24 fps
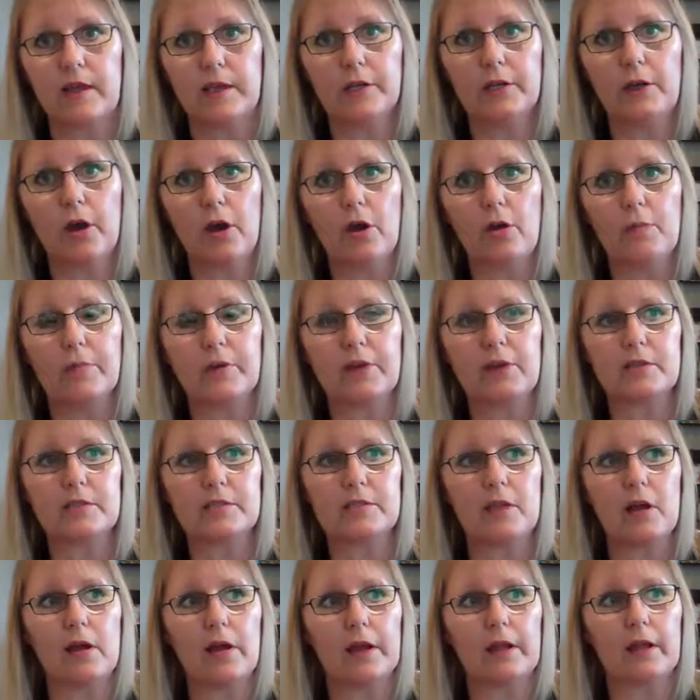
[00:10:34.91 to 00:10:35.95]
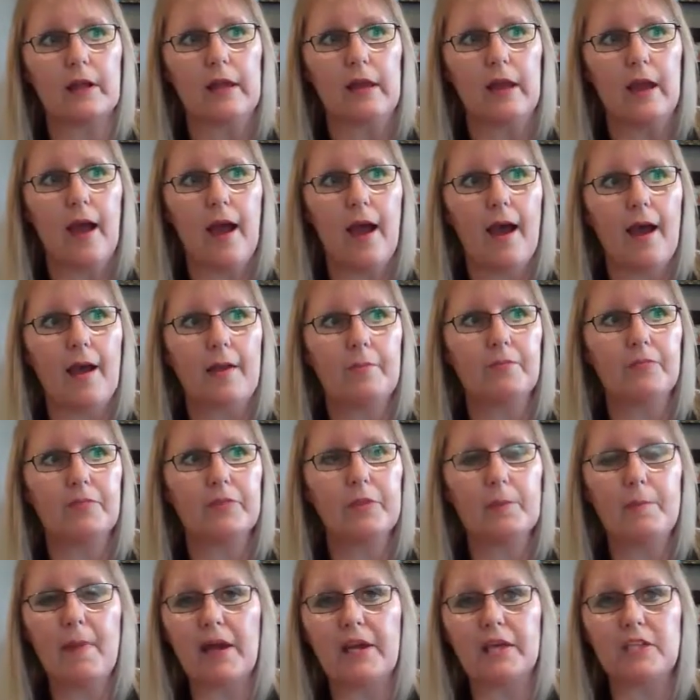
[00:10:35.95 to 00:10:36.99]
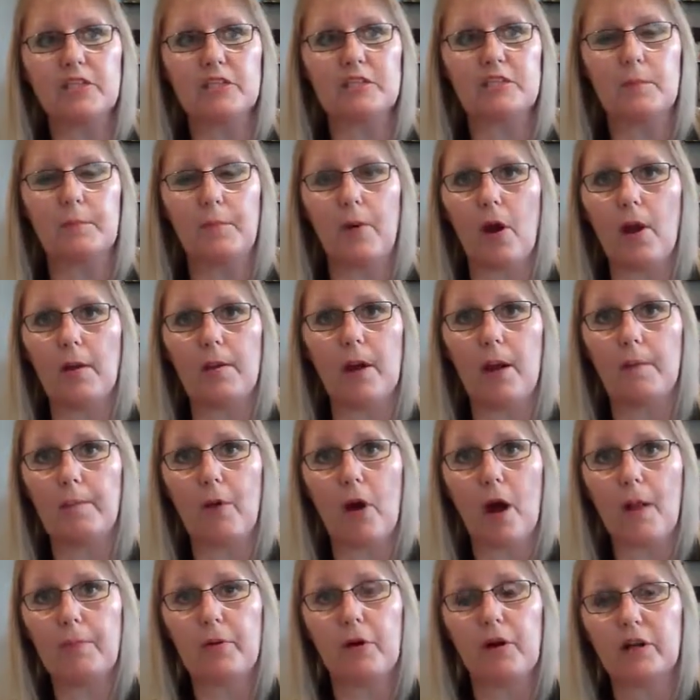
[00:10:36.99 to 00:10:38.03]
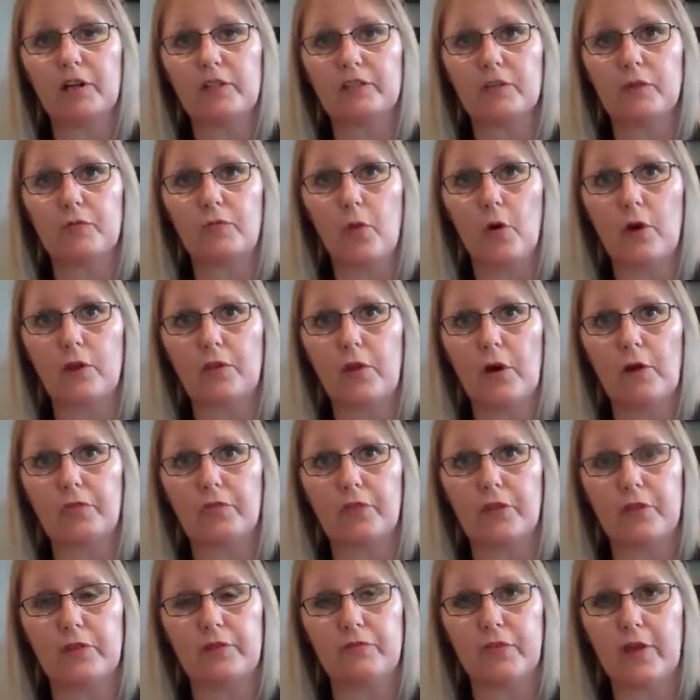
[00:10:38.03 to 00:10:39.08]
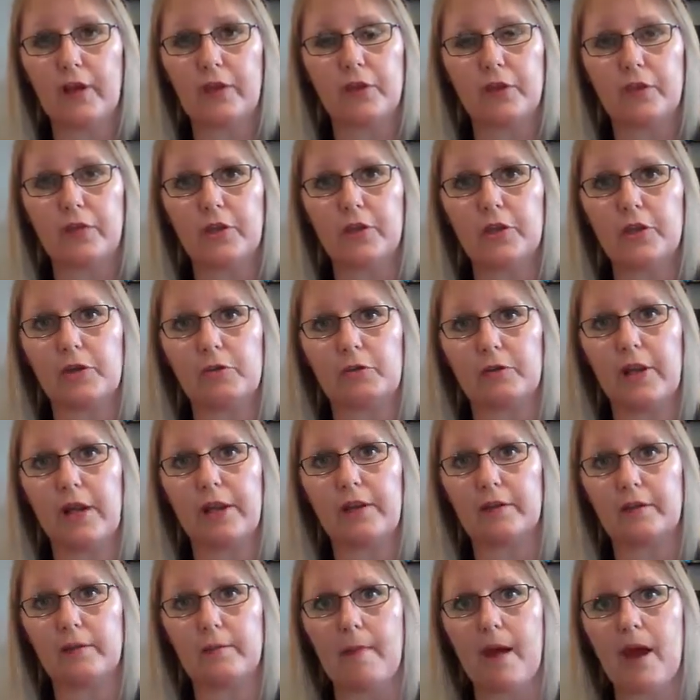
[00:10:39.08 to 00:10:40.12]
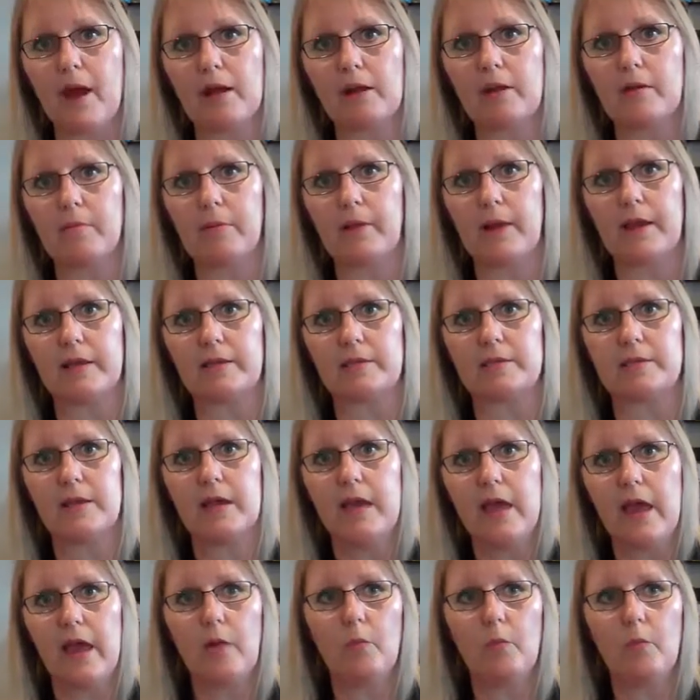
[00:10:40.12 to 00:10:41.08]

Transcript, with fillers: You know, because like um, the money is just a, by, a byproduct of what of the value that you create in the marketplace.